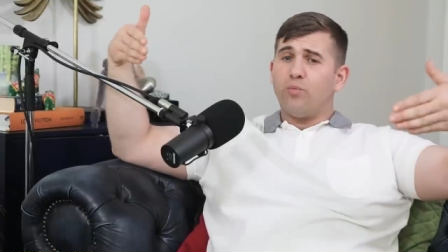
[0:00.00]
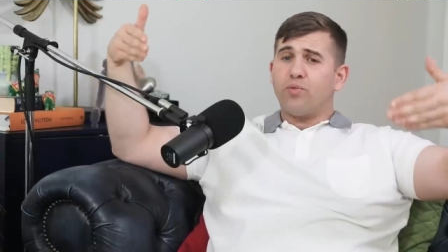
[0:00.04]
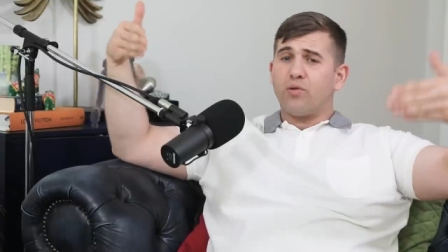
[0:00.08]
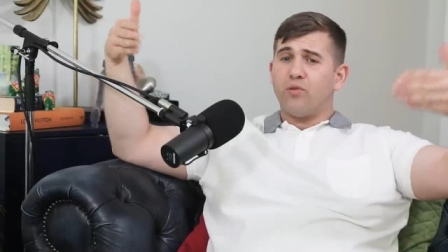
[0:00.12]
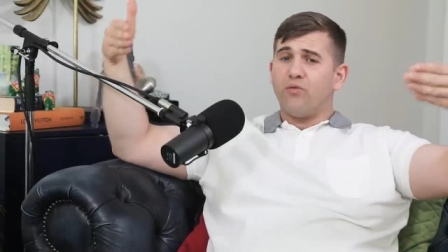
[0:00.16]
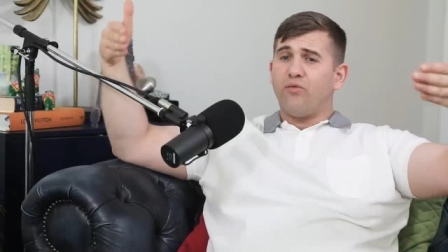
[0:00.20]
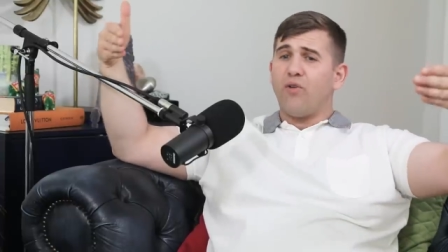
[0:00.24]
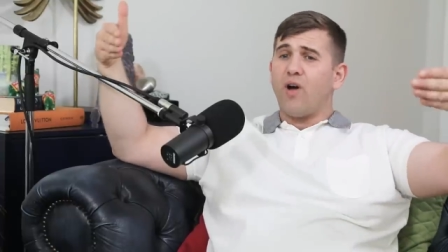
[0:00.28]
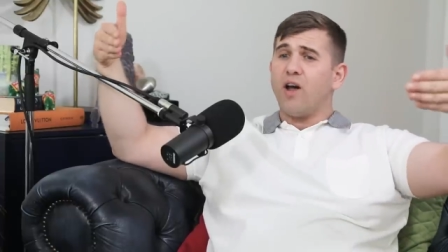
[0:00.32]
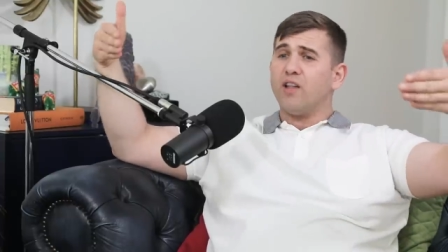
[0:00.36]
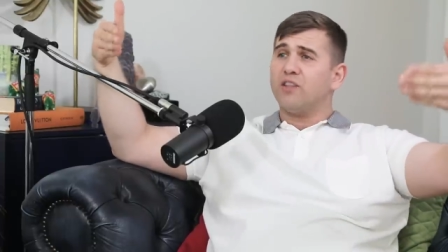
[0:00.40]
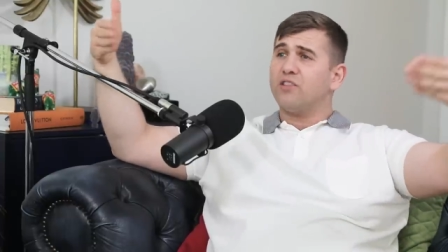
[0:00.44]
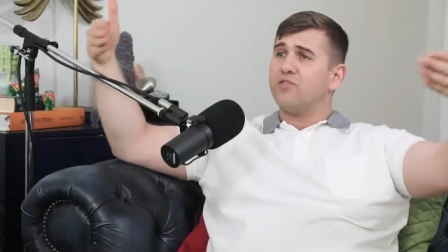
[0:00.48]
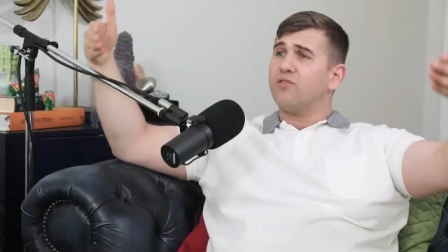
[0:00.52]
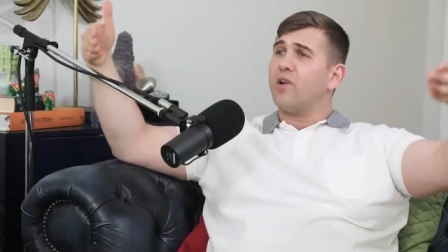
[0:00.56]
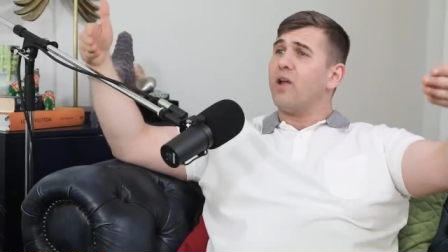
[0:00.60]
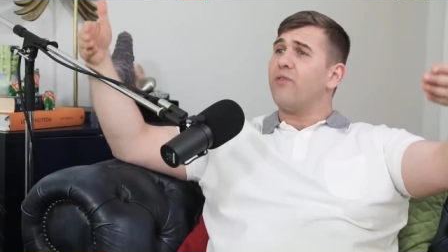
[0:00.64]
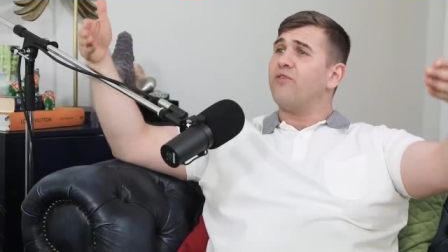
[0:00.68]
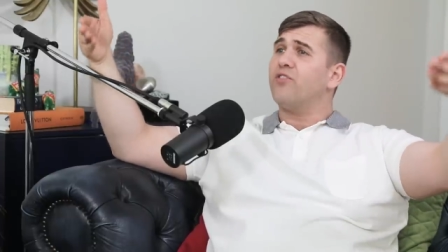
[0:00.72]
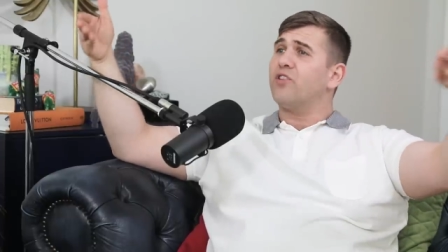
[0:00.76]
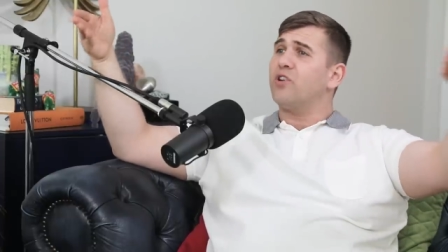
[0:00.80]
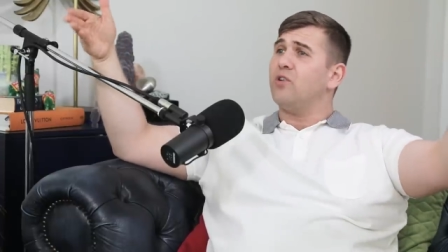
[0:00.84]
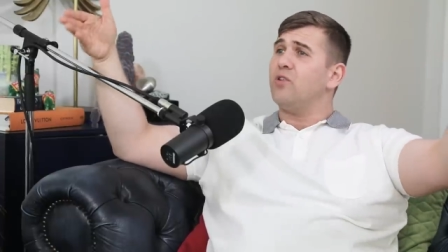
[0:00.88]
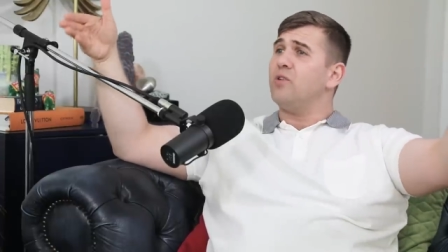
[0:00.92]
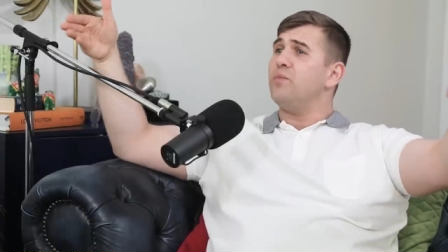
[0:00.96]
provide
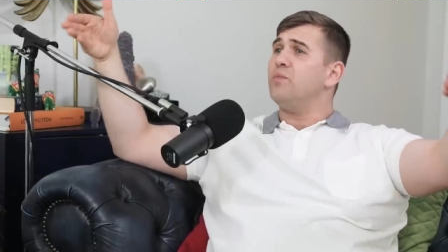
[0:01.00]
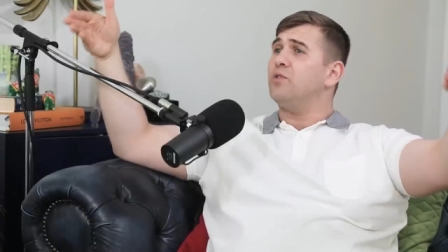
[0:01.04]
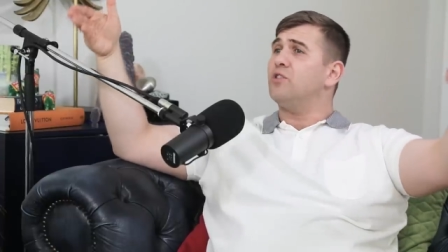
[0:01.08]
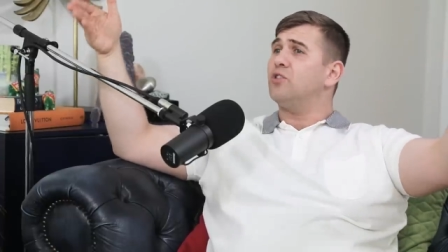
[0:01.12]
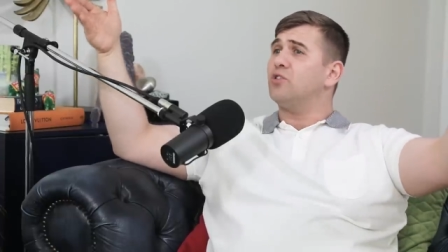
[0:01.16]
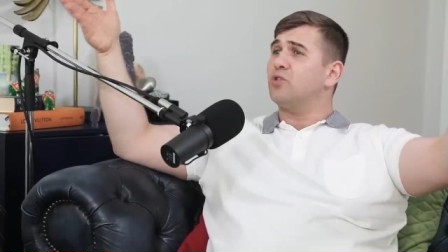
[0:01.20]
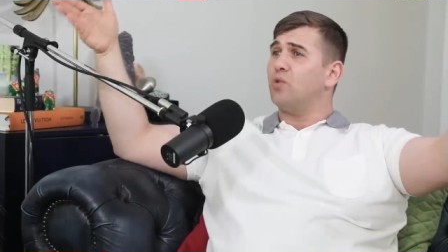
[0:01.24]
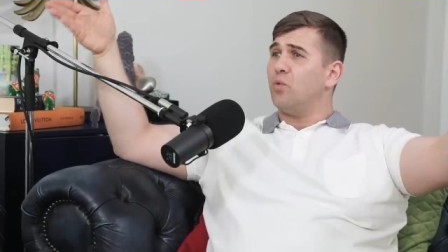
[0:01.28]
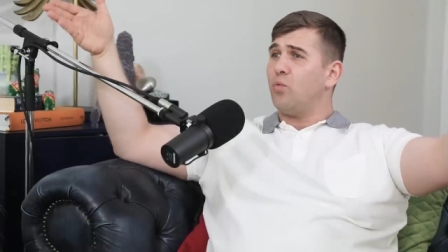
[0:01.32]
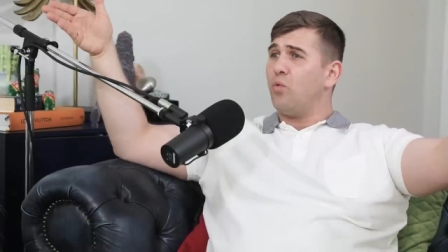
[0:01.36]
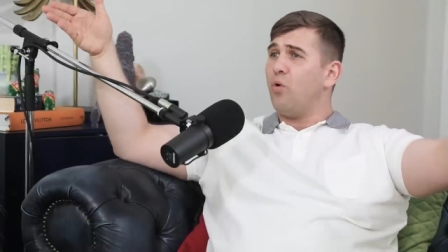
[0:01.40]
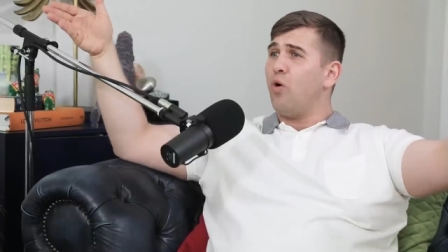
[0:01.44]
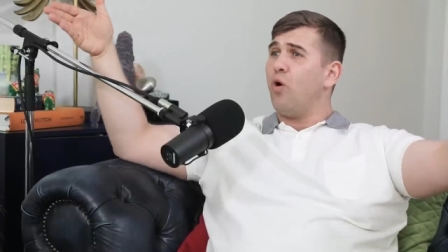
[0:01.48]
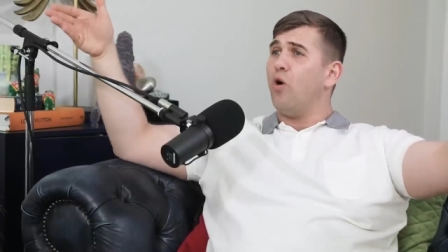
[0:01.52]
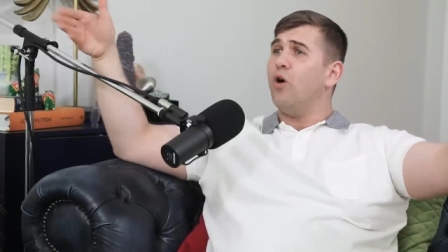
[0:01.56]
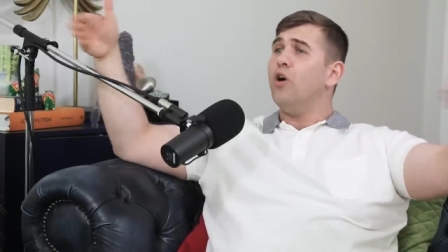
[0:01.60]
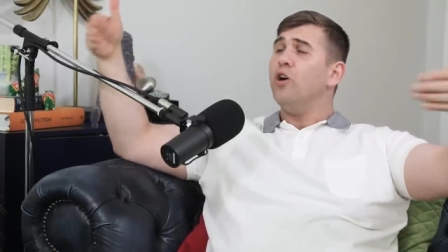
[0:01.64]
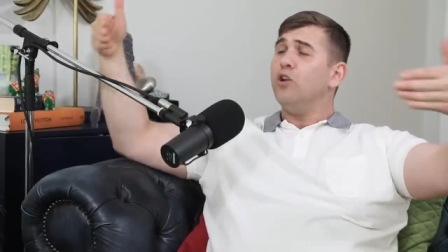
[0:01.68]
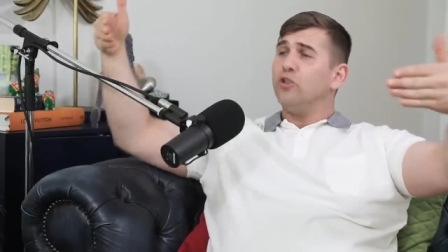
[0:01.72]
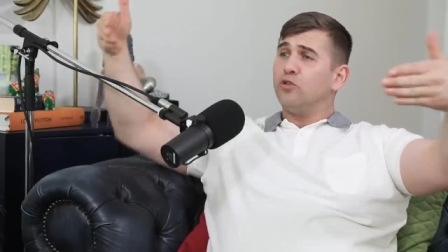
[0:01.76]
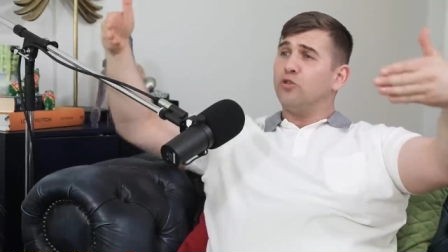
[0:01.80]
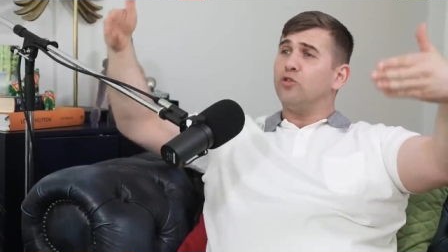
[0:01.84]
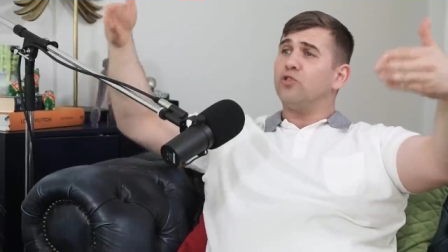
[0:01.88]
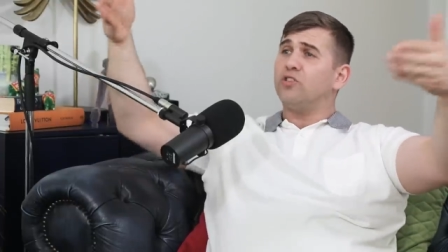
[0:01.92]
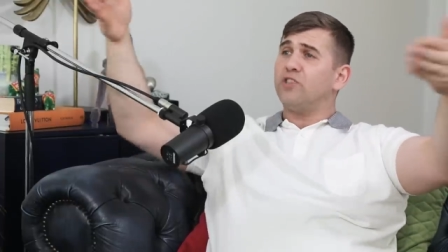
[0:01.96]
graphical images of war
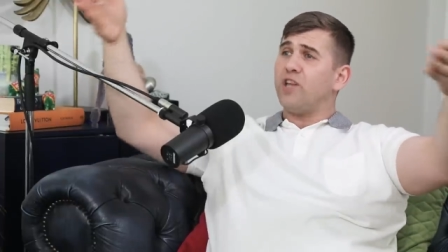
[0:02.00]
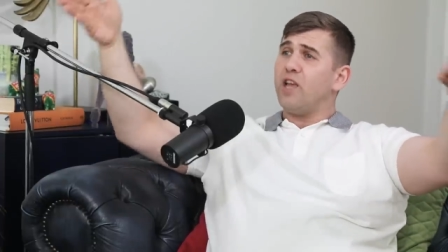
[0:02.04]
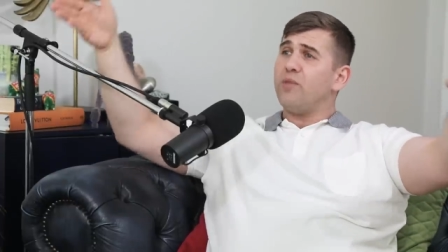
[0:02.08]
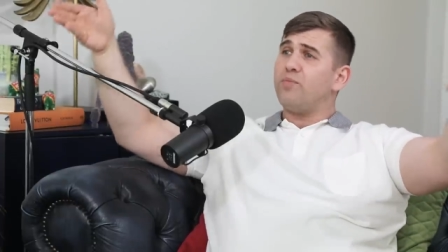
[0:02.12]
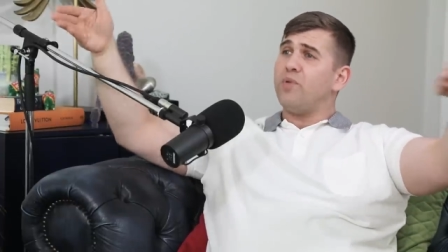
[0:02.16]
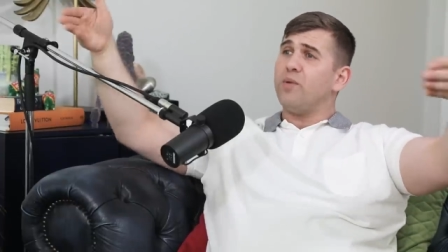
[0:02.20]
to say,